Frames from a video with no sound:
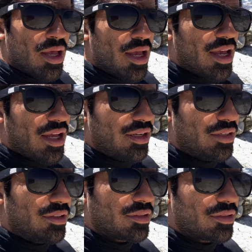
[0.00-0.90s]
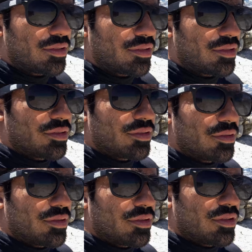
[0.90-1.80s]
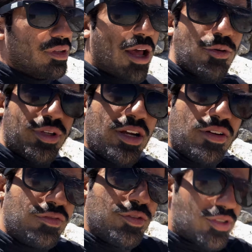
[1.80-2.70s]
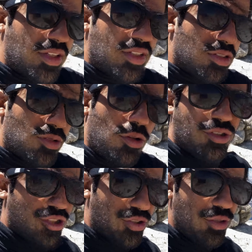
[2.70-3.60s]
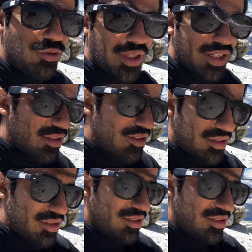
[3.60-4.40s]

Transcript: And I don't care if you say this is all just you, like, it's just,